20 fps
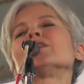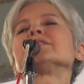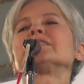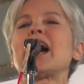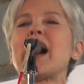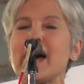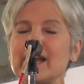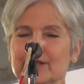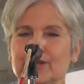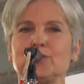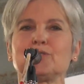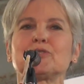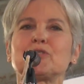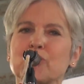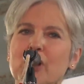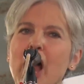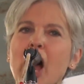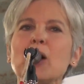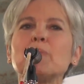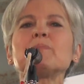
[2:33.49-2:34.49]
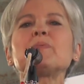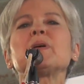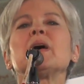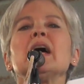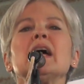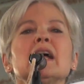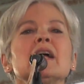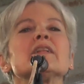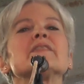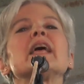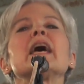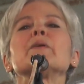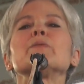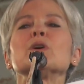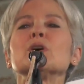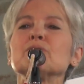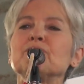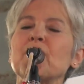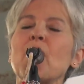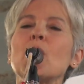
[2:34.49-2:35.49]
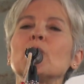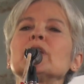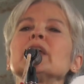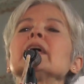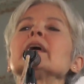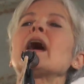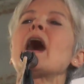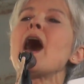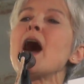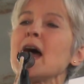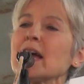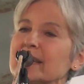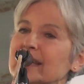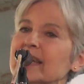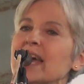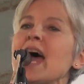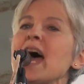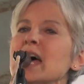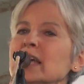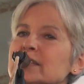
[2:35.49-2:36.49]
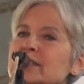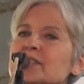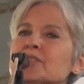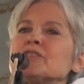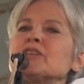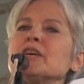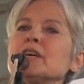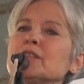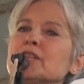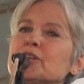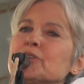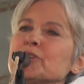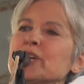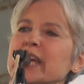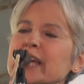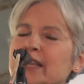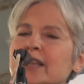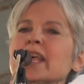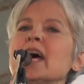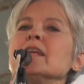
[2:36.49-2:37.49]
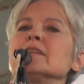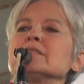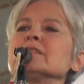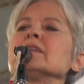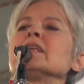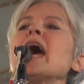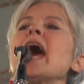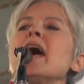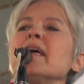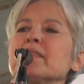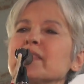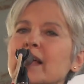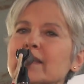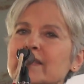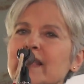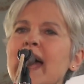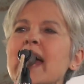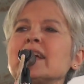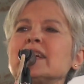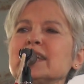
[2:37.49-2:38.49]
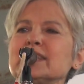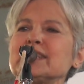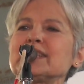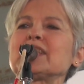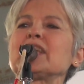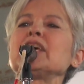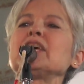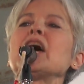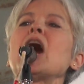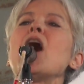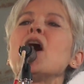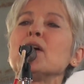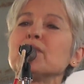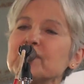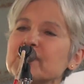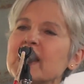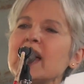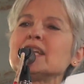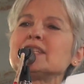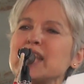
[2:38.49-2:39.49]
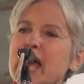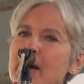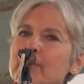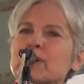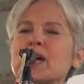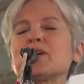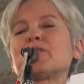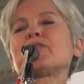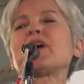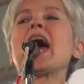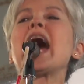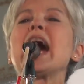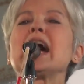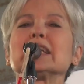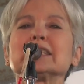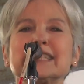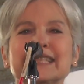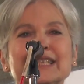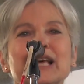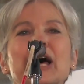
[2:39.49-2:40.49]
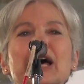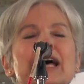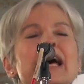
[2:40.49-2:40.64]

Donald Trump. They were voting against Hillary Clinton and the legacy of the Democrats.